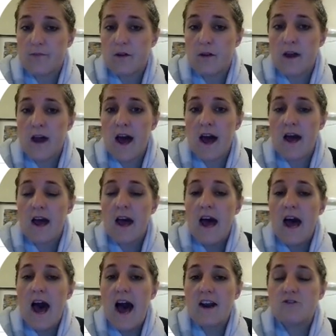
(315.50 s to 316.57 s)
Okay,
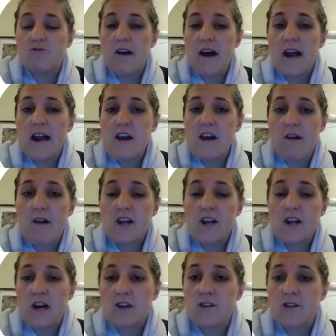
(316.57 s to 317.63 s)
and it's really great
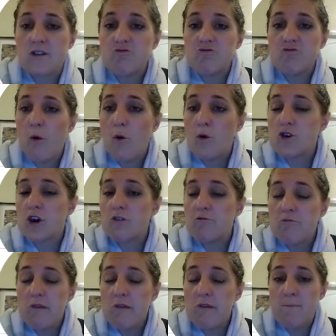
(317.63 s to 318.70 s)
here. So this report you can
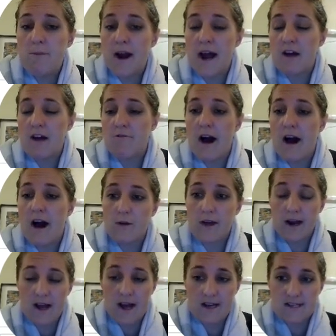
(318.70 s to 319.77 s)
really play around with
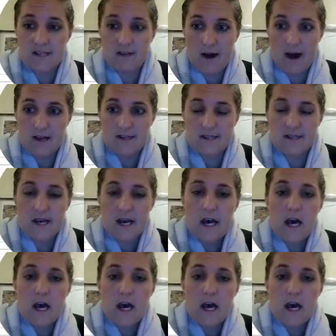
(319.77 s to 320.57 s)
and customize.